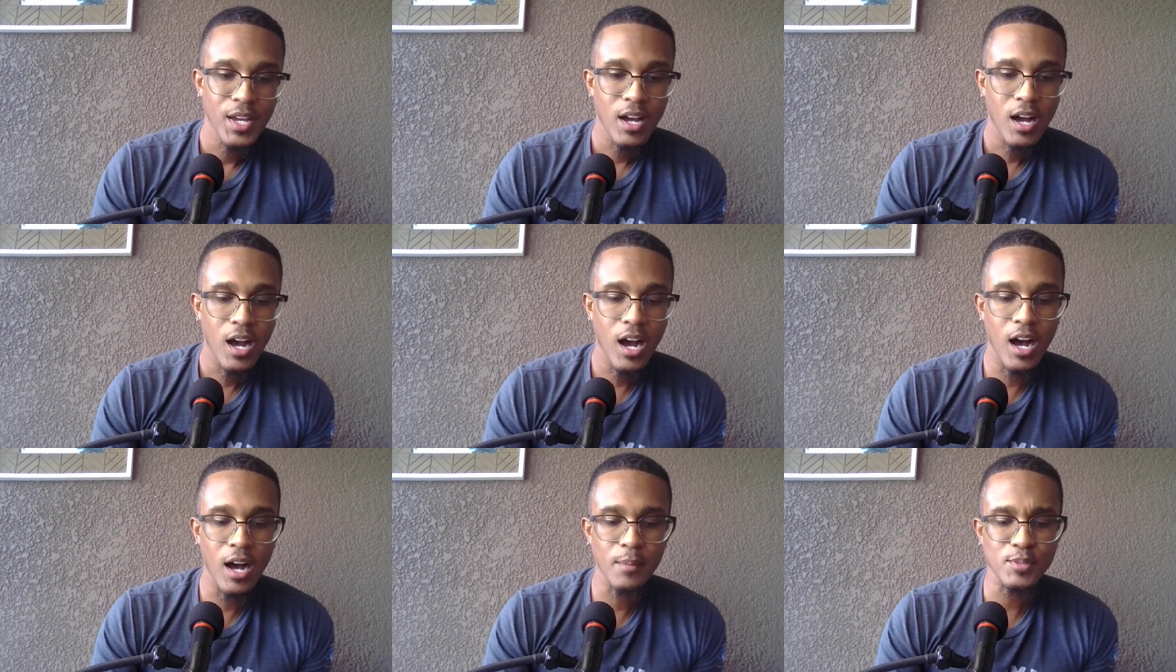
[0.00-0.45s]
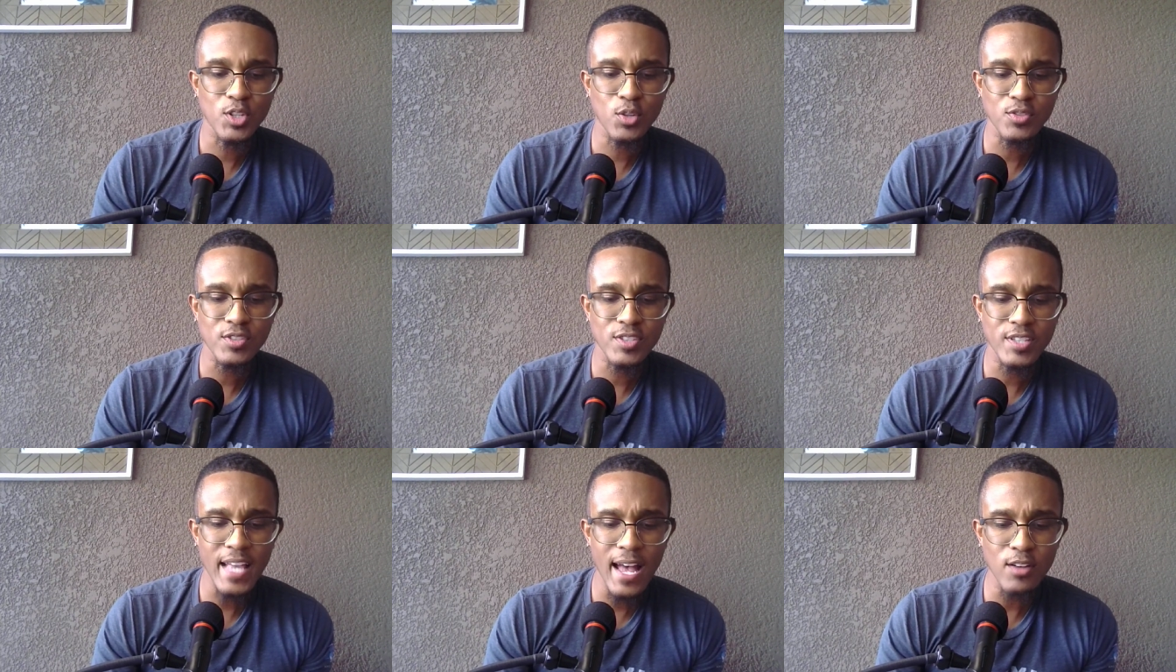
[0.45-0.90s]
Um, so
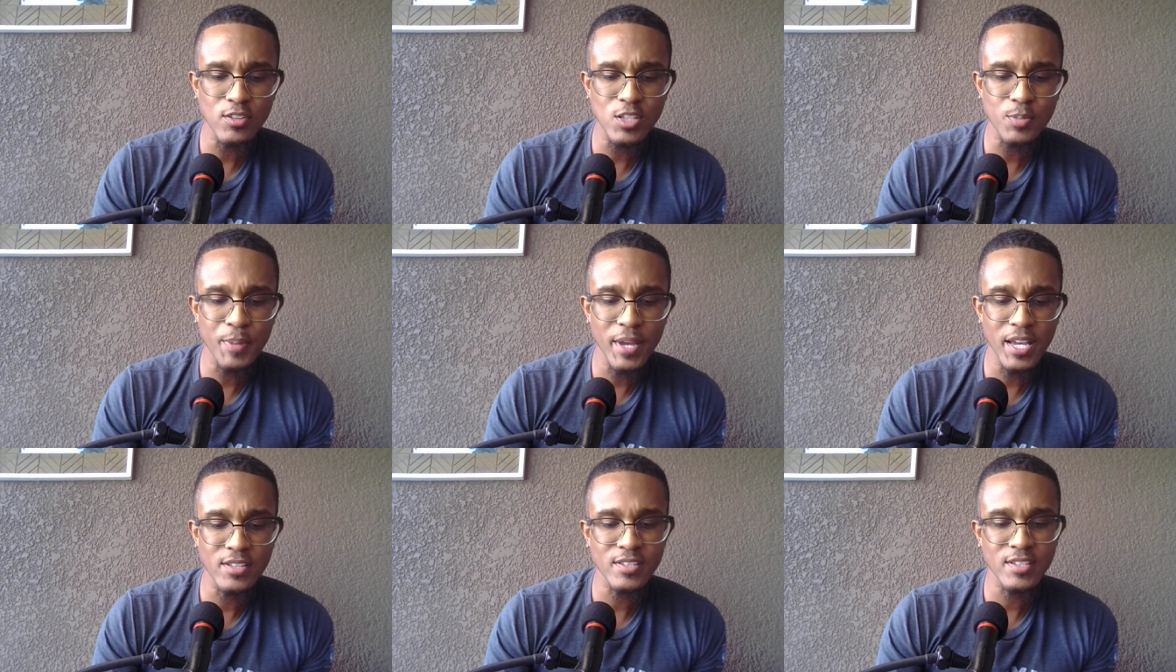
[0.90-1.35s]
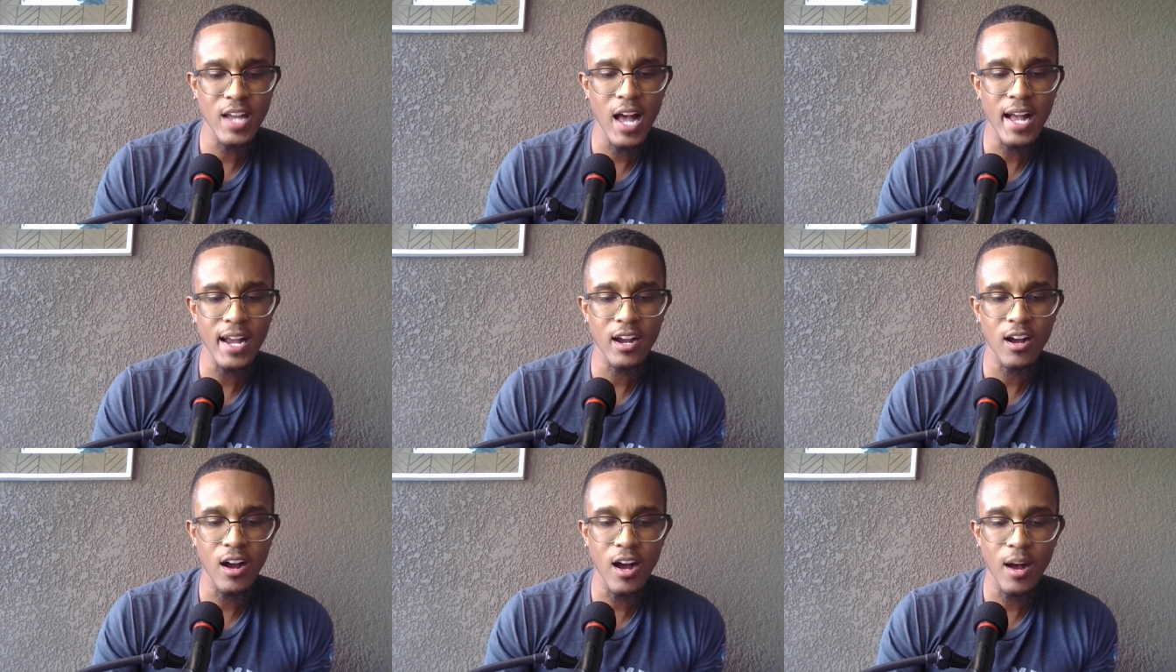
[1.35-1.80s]

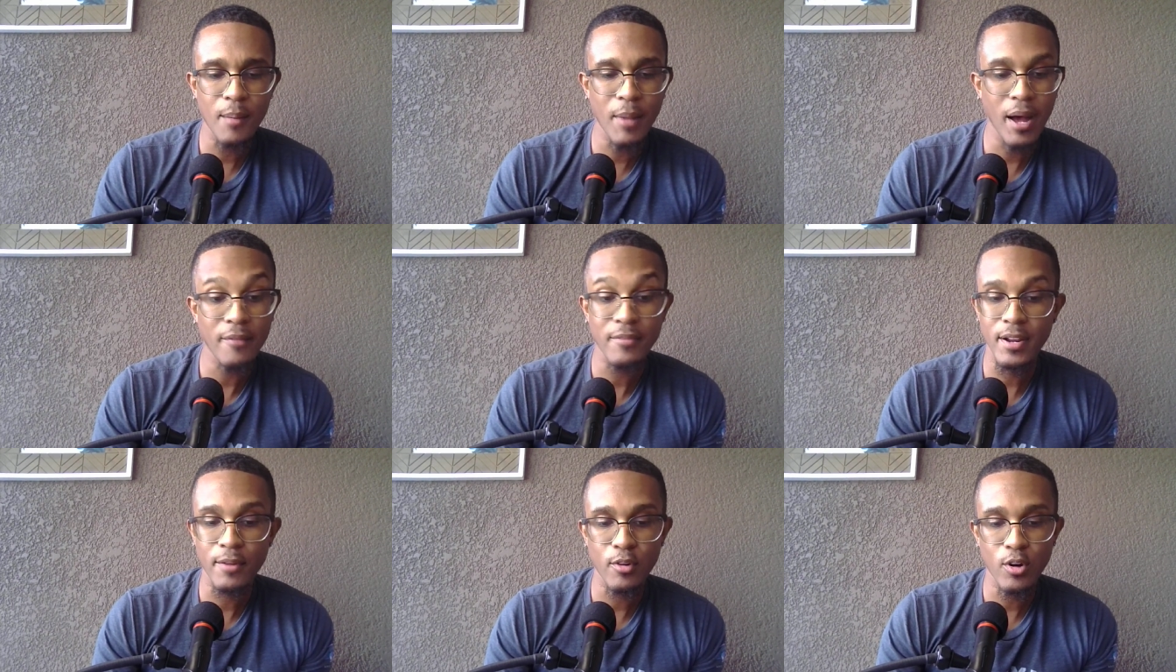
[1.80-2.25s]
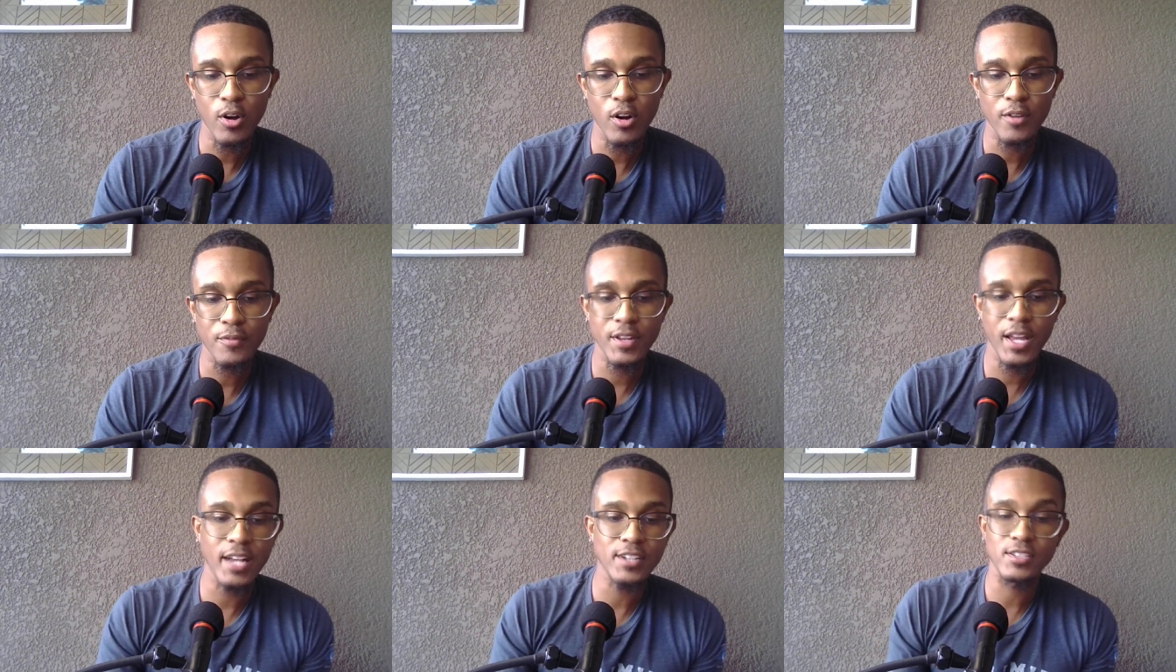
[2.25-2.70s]
soundspace.com, I've never heard
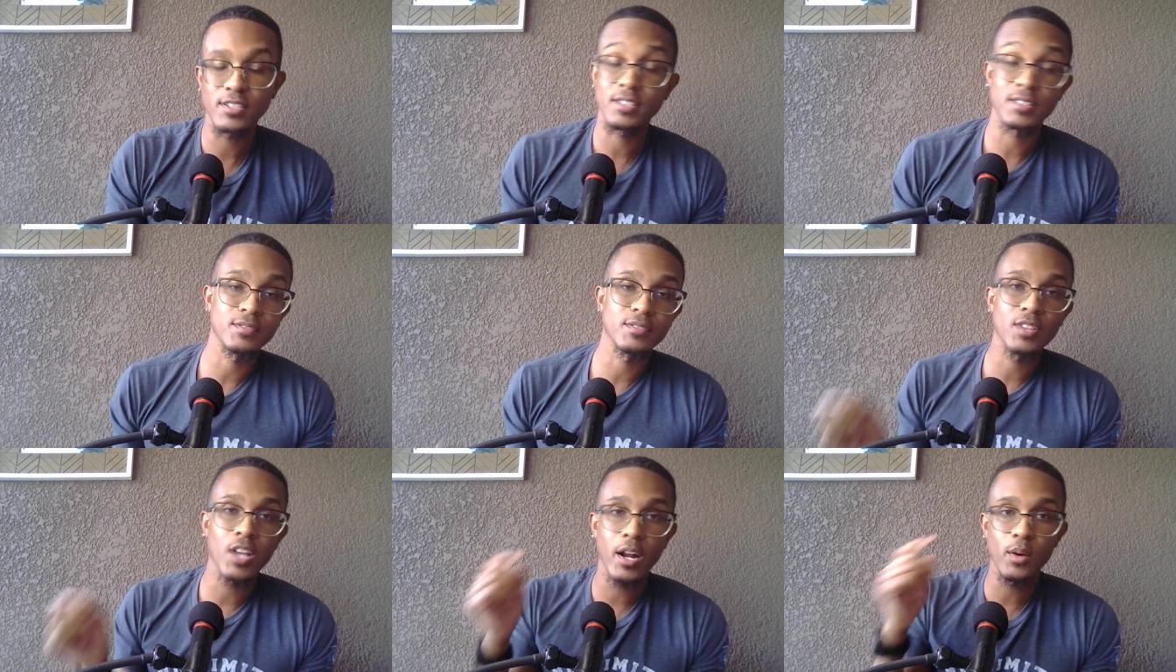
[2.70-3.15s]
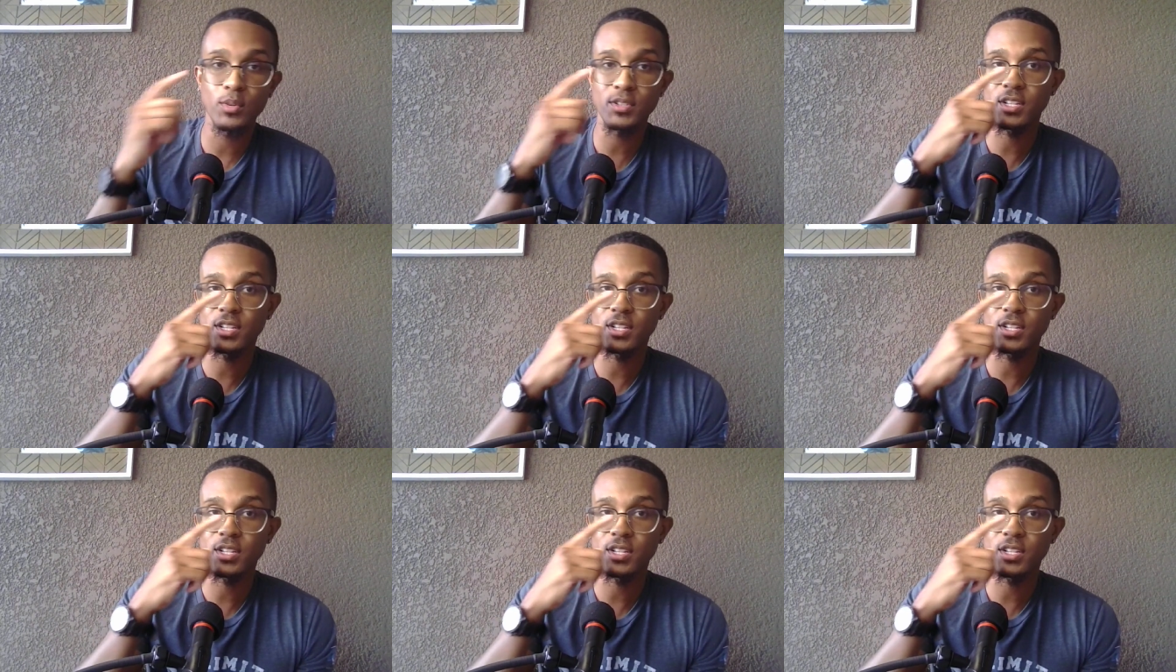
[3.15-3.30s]
of it. I just thought it was